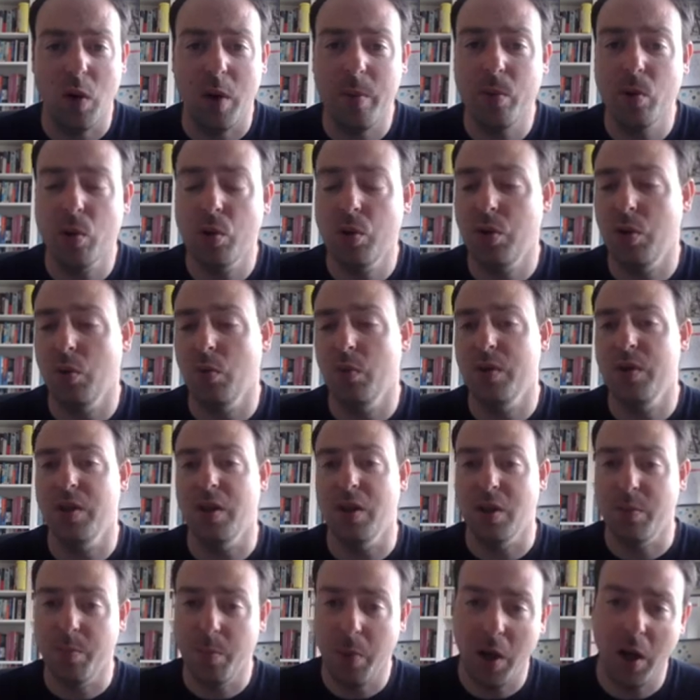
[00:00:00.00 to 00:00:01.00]
rebels to
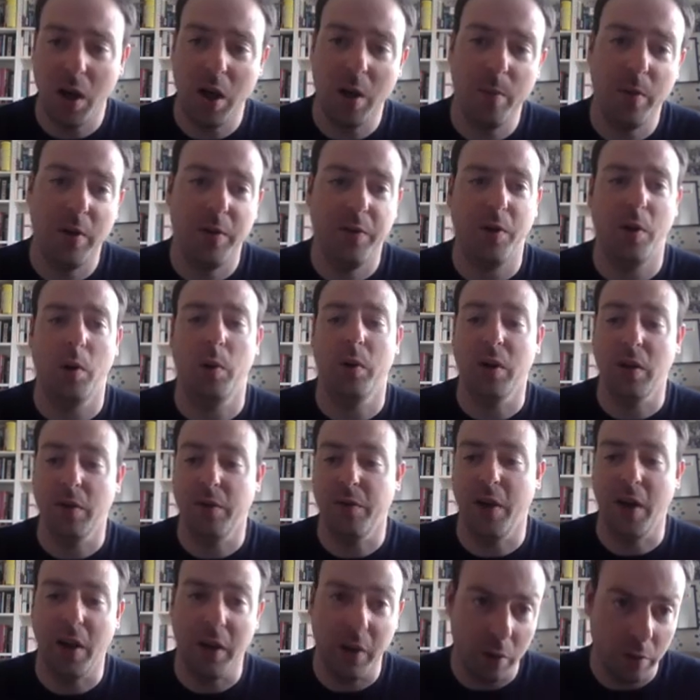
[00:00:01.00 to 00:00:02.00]
resist Parma following the
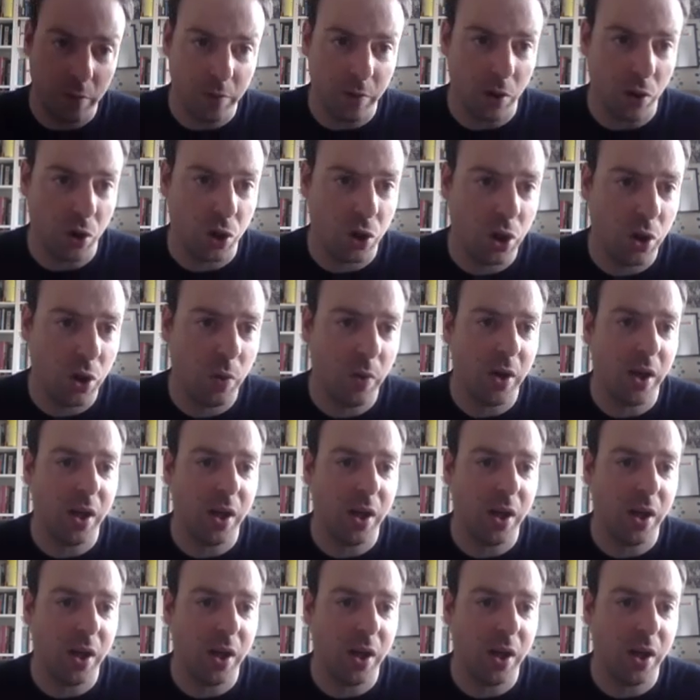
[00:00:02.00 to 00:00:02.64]
failure of Anjou